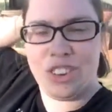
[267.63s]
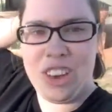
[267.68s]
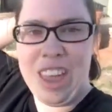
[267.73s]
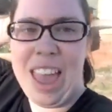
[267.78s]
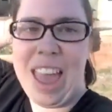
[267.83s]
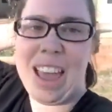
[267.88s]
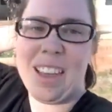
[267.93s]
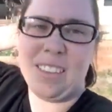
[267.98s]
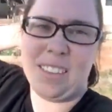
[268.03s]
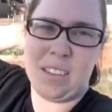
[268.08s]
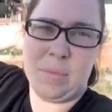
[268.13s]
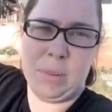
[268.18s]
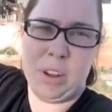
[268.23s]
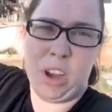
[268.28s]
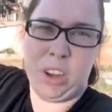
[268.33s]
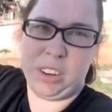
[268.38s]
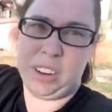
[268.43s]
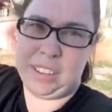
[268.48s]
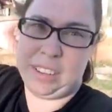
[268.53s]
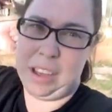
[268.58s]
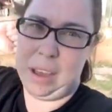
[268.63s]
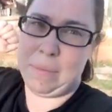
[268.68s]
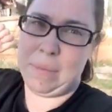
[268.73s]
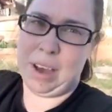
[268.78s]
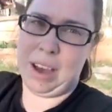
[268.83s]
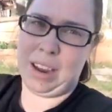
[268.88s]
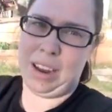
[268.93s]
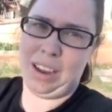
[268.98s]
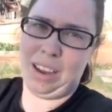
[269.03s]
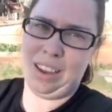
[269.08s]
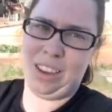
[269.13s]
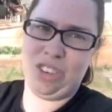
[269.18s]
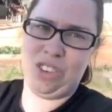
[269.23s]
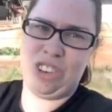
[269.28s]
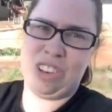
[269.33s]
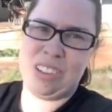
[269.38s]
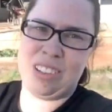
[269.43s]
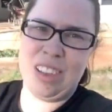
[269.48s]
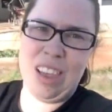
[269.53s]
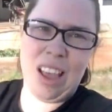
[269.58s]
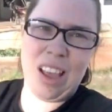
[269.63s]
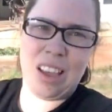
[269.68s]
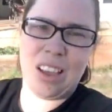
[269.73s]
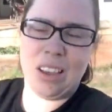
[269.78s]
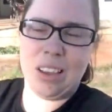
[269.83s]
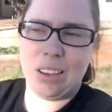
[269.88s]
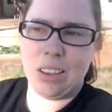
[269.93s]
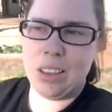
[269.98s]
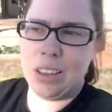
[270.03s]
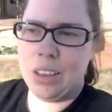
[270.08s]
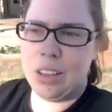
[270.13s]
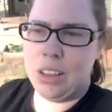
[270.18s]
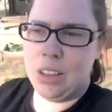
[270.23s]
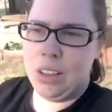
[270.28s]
She has to belong to somebody, because she's young,